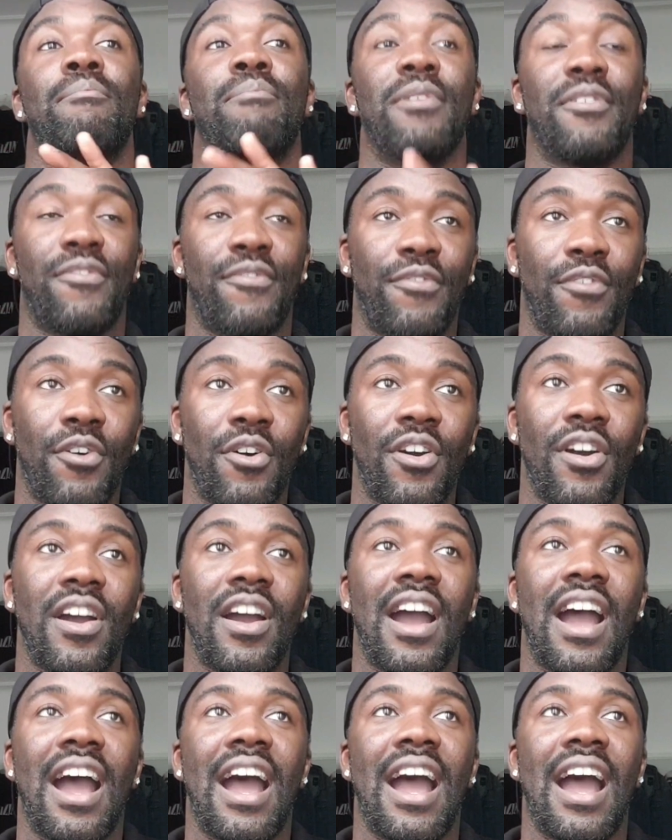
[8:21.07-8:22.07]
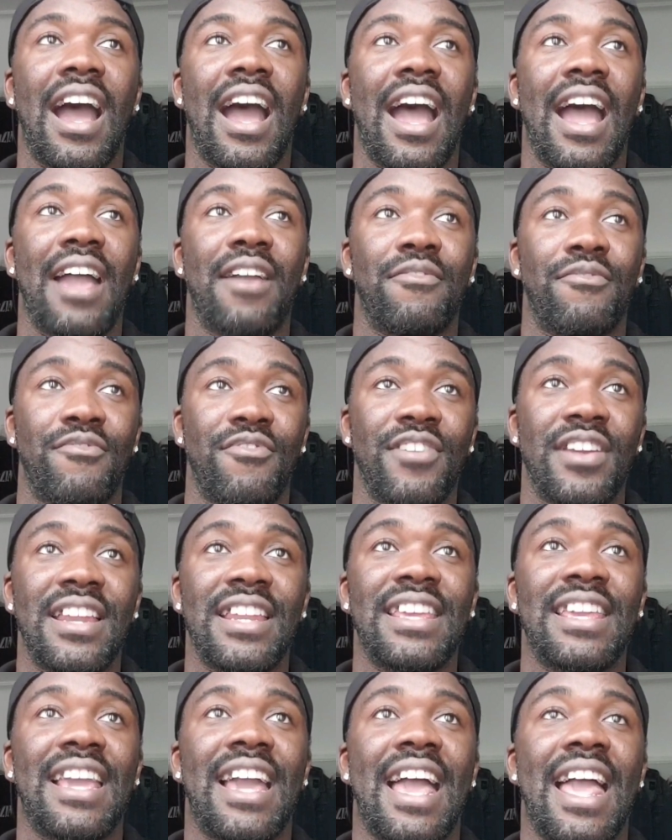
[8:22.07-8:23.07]
before I
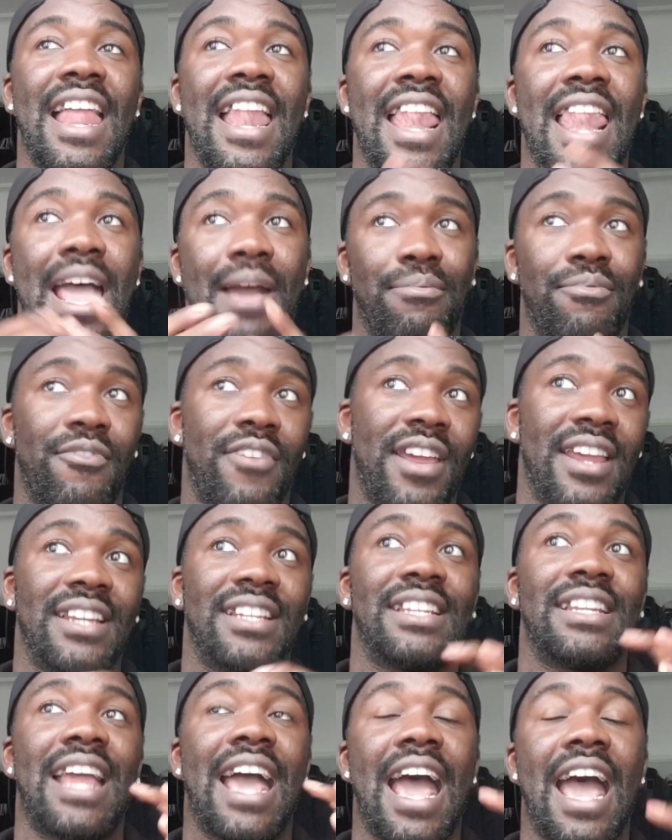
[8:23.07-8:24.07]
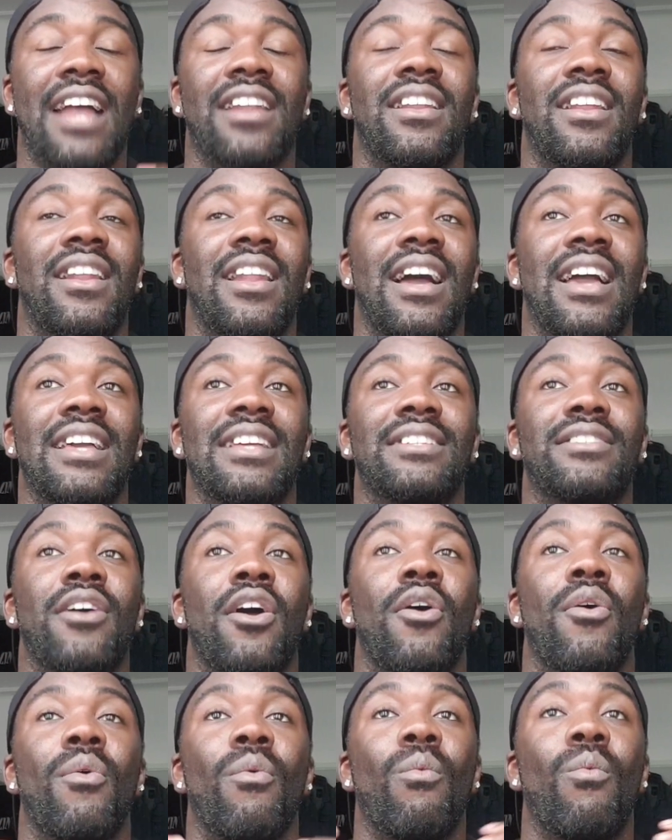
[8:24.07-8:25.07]
really elaborated and analysed
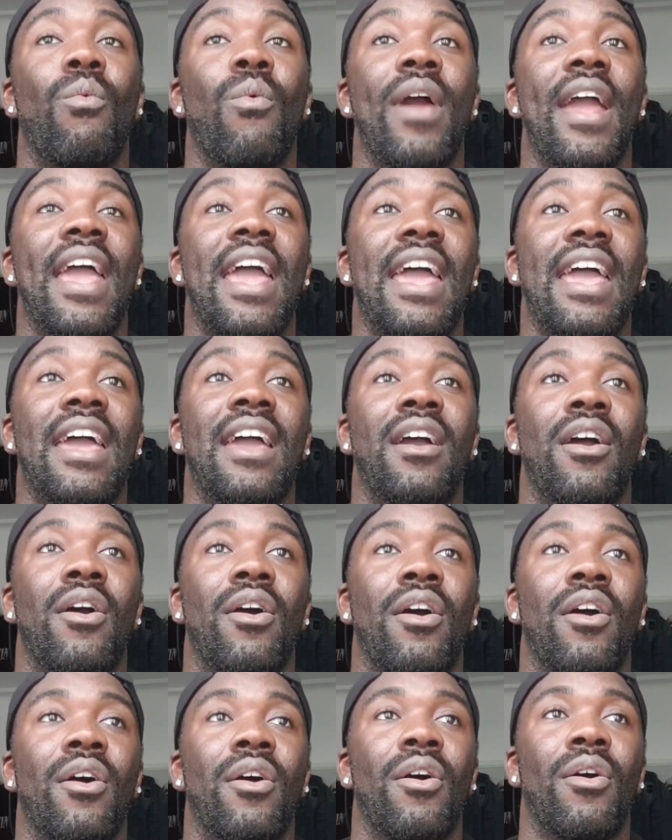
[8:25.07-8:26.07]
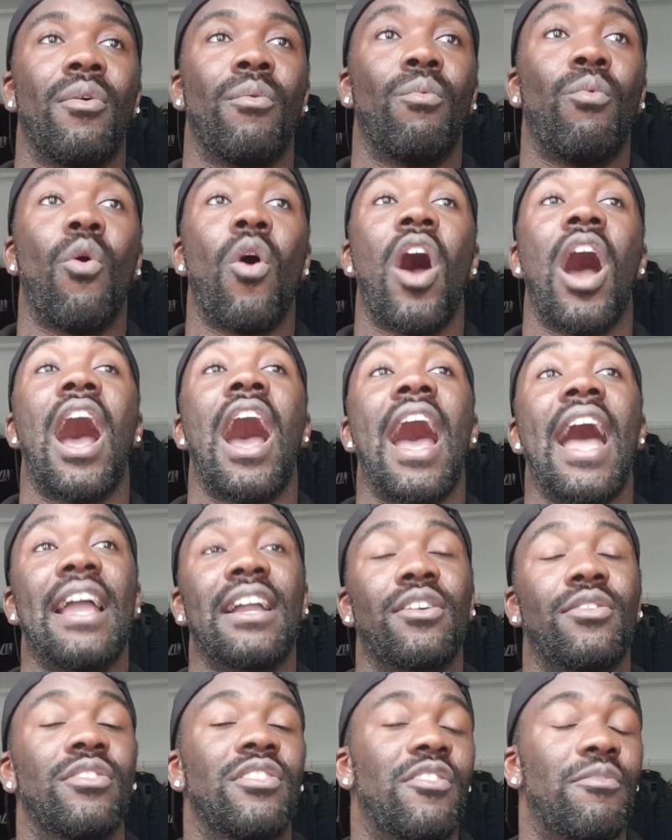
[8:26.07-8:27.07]
what I
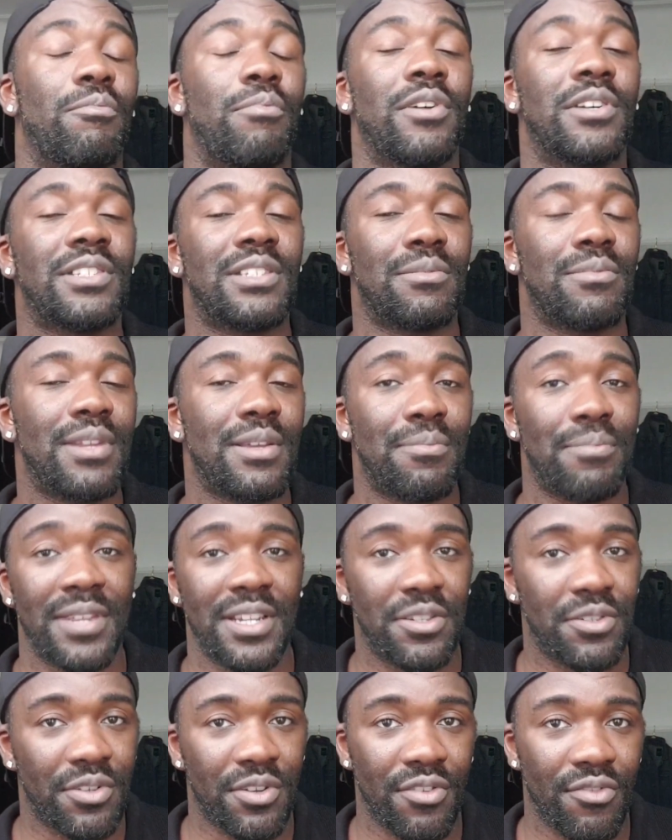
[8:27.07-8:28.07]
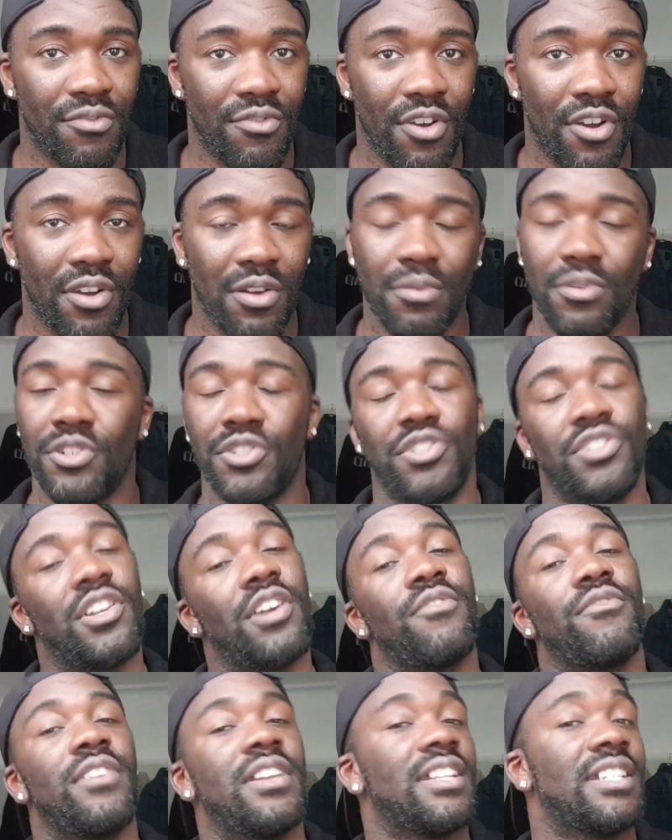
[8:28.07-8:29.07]
could have possibly been doing wrong, because you
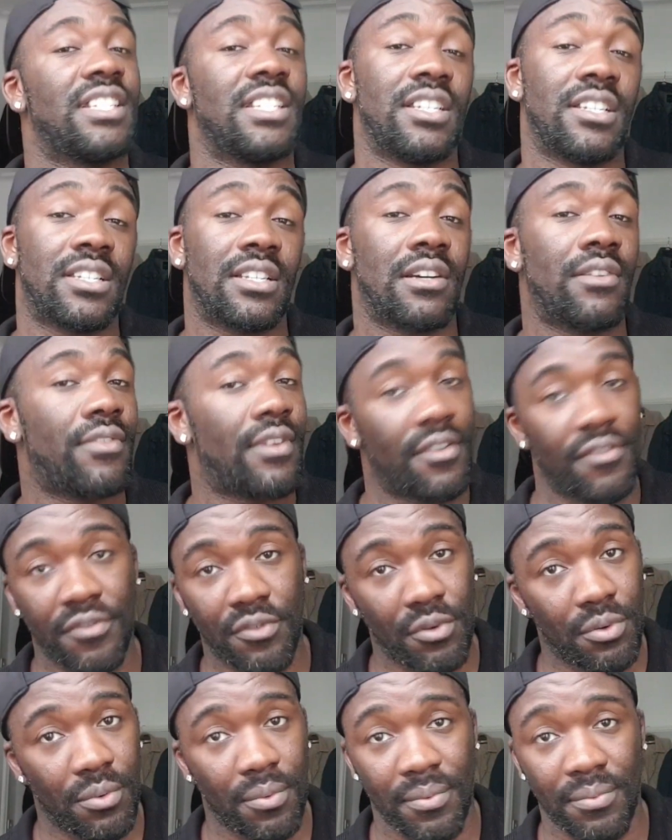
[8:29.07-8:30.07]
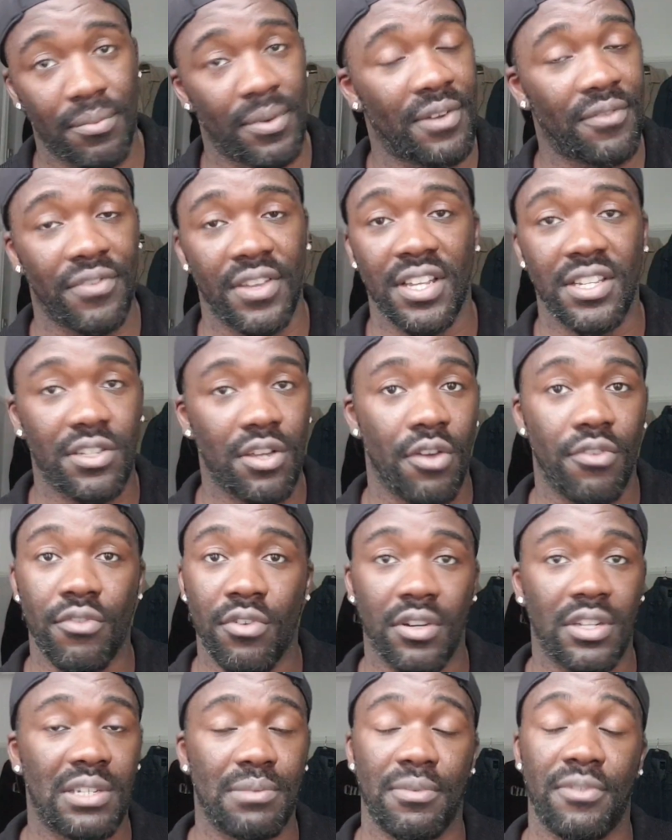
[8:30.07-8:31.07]
don't really see yourself at fault when things go
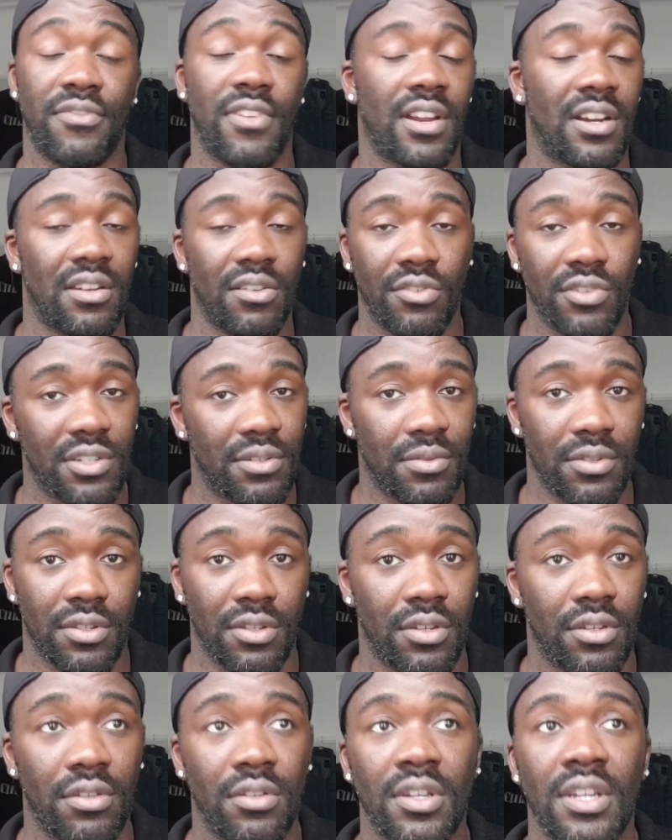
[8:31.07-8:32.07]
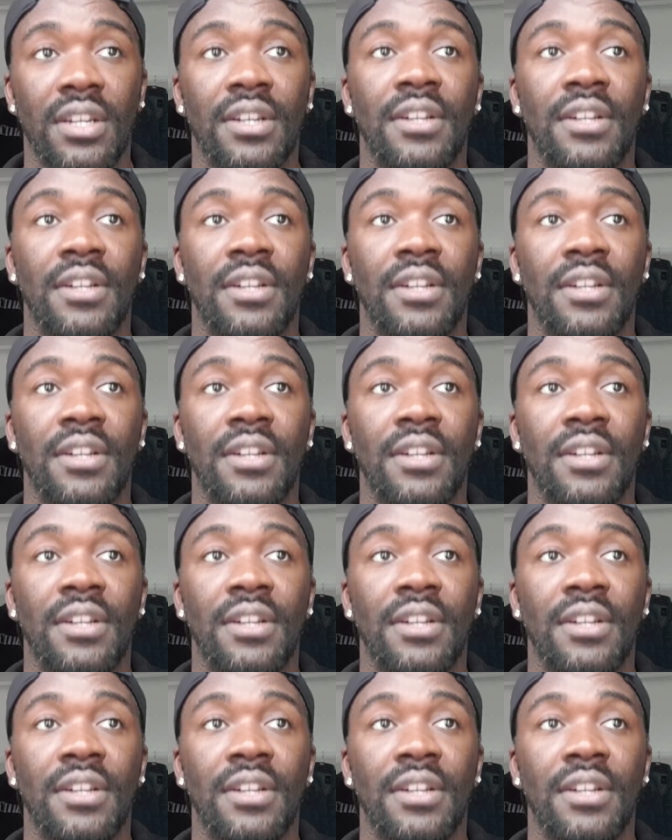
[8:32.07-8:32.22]
wrong, to be frankly honest with you,